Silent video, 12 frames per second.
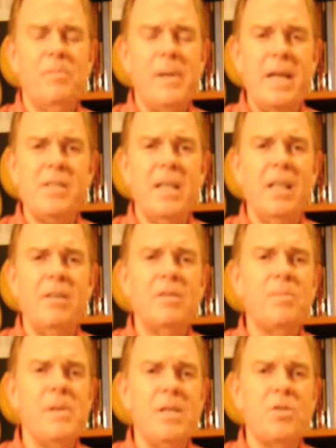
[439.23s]
basically
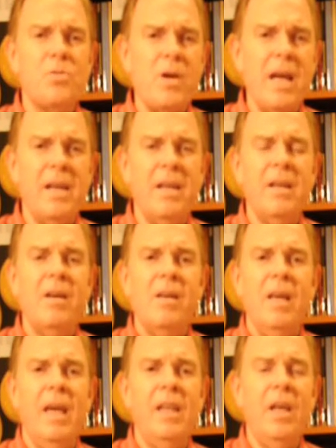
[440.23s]
to be traded
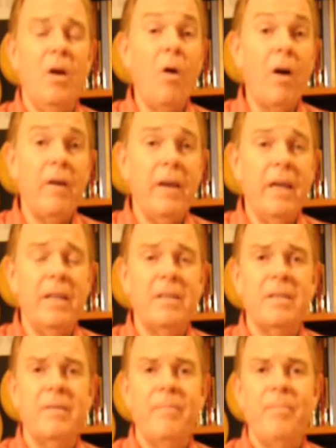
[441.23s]
in the
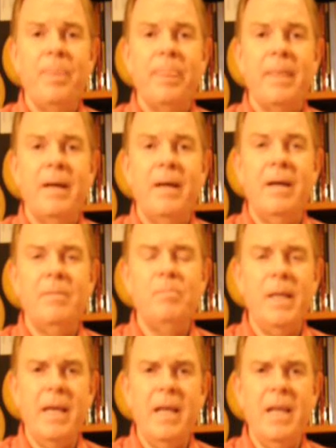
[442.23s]
Orient
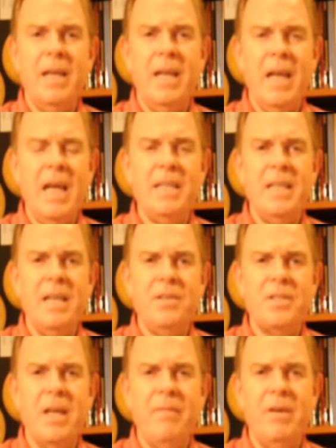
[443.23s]
beginning in
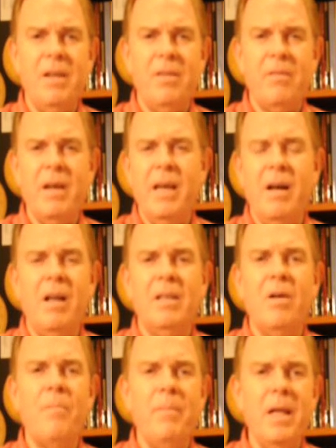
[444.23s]
1873,
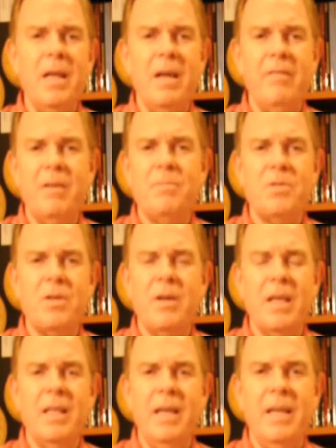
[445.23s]
although many of them
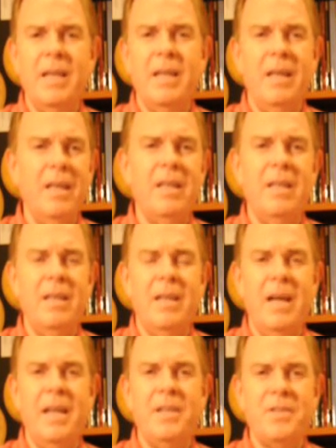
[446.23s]
circulated in the
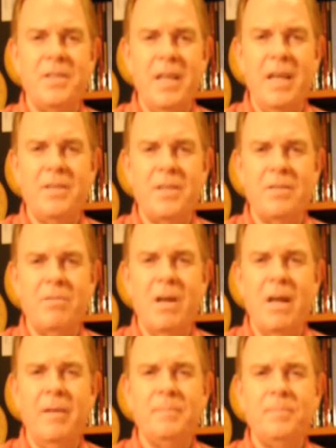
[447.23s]
United States as
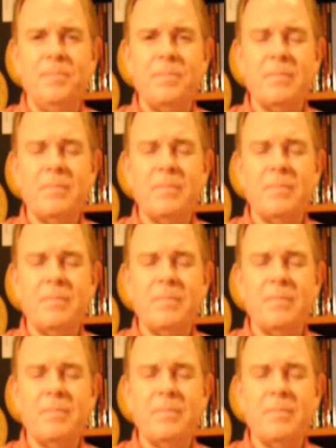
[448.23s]
well.